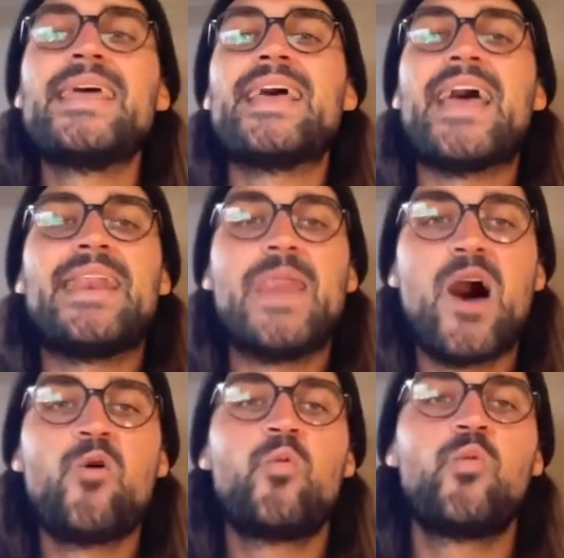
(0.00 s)
And
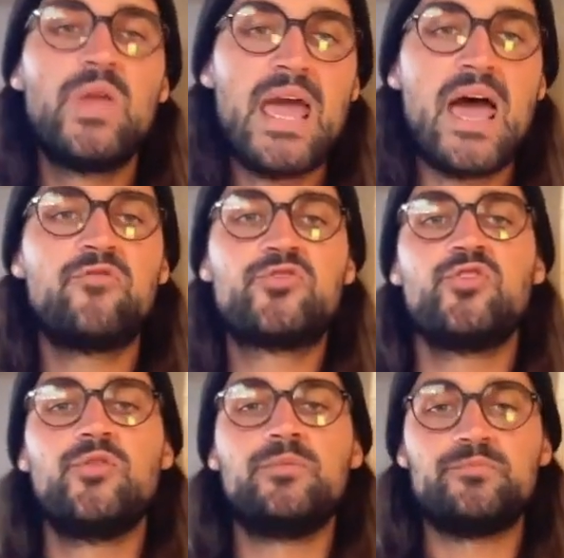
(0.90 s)
now we have
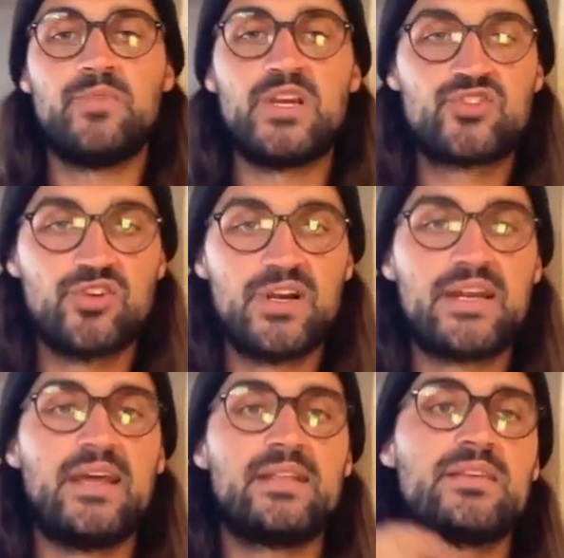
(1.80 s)
to make sure
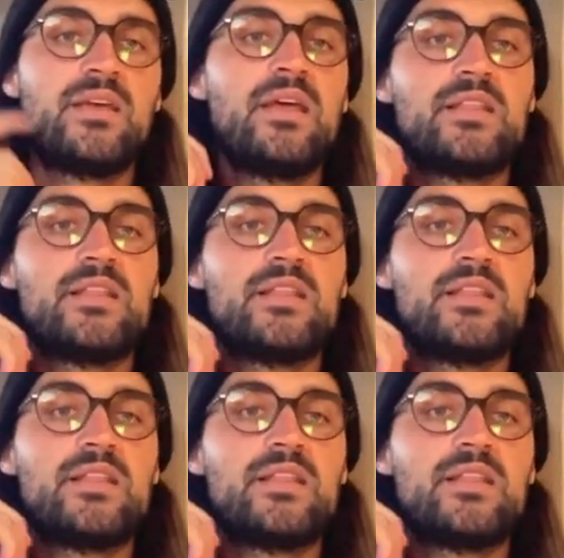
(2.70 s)
that